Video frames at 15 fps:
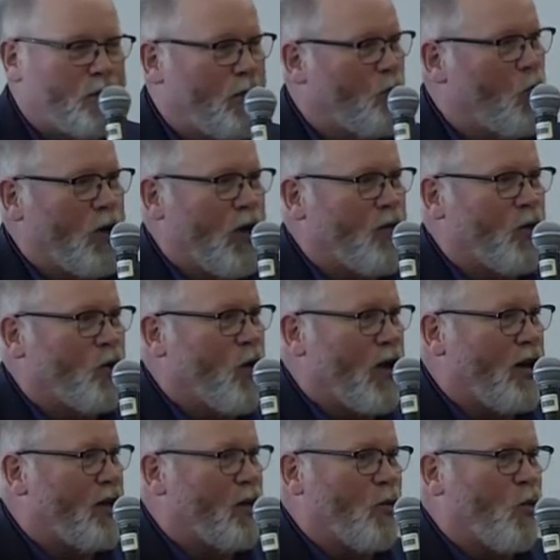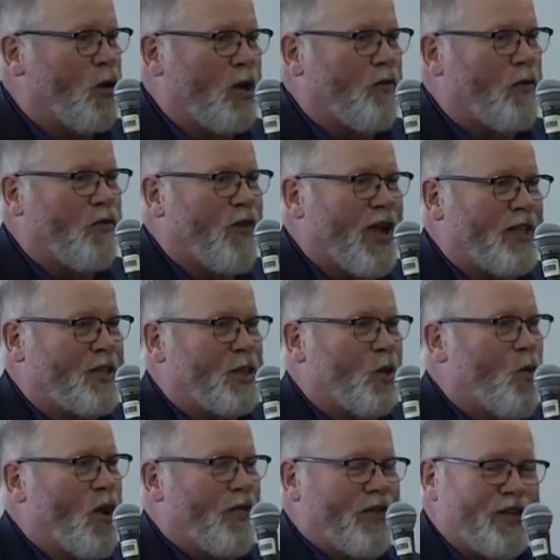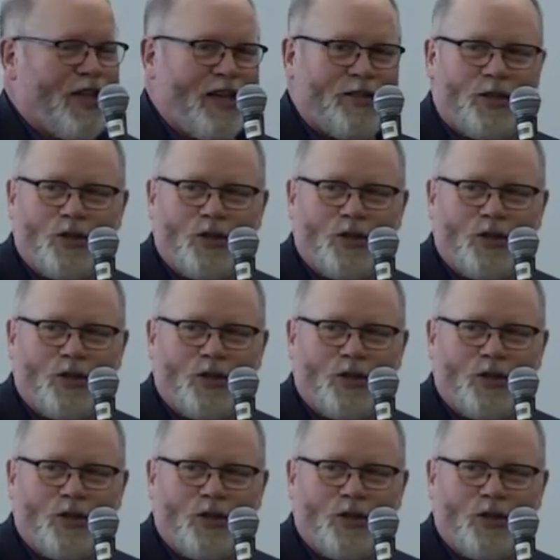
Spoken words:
of whatever credit in whatever facet you want if you take the